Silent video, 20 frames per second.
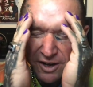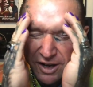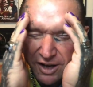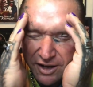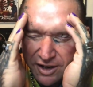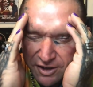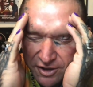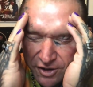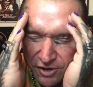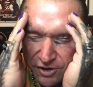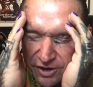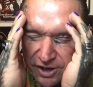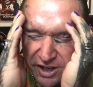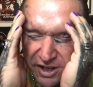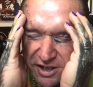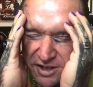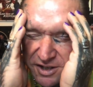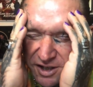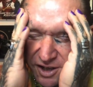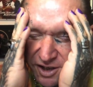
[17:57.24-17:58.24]
gonna do
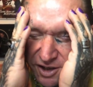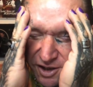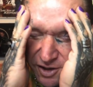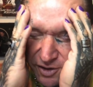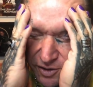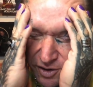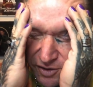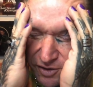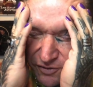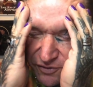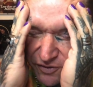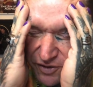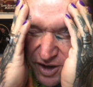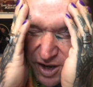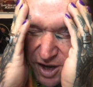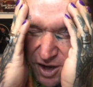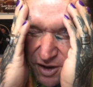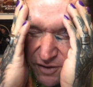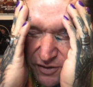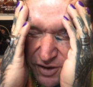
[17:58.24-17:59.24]
this.
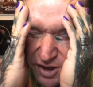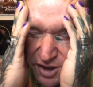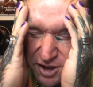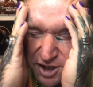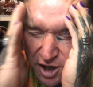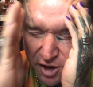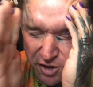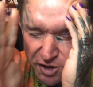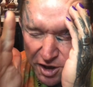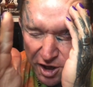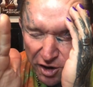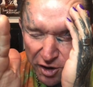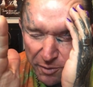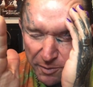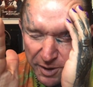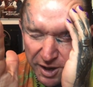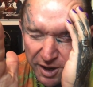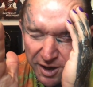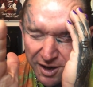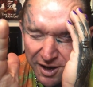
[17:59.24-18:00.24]
Think of it. Don't kill
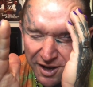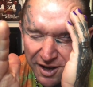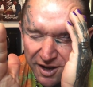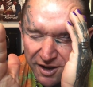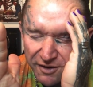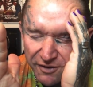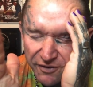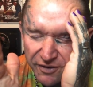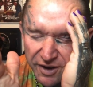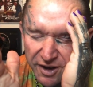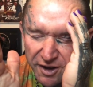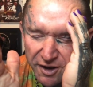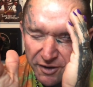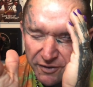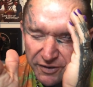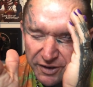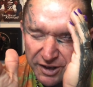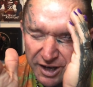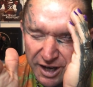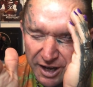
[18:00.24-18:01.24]
me. Think
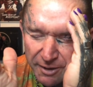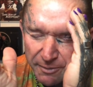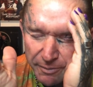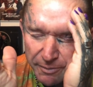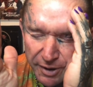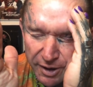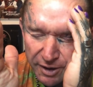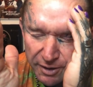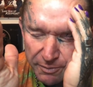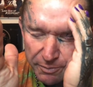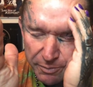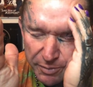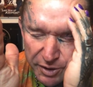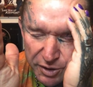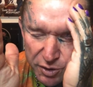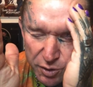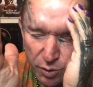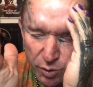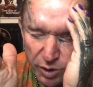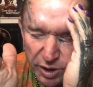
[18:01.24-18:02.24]
of a number
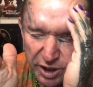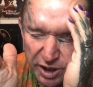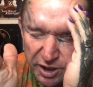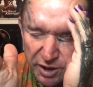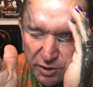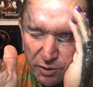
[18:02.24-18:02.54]
between